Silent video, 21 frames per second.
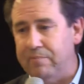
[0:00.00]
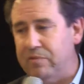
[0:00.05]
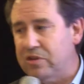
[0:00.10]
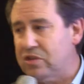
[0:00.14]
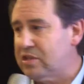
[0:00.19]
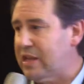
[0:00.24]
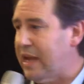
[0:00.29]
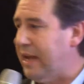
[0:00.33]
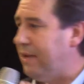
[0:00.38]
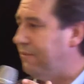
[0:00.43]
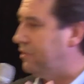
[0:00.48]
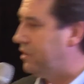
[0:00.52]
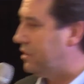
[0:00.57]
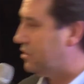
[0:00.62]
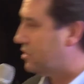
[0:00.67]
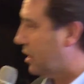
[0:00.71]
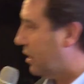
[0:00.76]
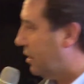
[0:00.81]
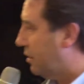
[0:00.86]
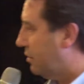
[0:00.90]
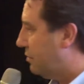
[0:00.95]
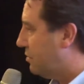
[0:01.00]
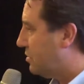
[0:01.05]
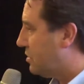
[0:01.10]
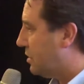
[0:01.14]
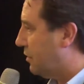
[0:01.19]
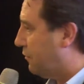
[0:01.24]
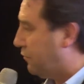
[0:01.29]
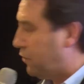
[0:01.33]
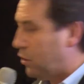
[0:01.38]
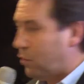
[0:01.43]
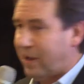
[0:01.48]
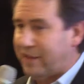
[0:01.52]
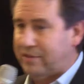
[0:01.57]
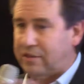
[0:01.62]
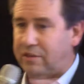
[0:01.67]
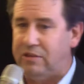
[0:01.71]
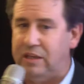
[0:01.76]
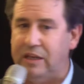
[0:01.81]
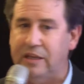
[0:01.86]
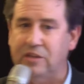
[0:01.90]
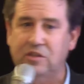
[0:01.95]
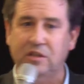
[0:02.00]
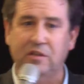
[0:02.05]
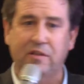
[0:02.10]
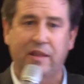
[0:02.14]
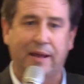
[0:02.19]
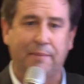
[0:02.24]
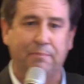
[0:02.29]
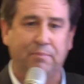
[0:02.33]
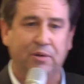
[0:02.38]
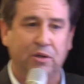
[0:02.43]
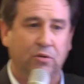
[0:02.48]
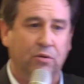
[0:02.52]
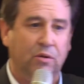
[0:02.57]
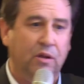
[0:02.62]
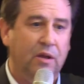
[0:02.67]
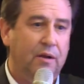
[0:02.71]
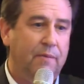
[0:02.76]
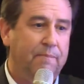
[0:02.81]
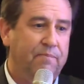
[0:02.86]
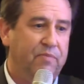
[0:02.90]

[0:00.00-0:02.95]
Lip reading: safety zones, and a few other things in that bill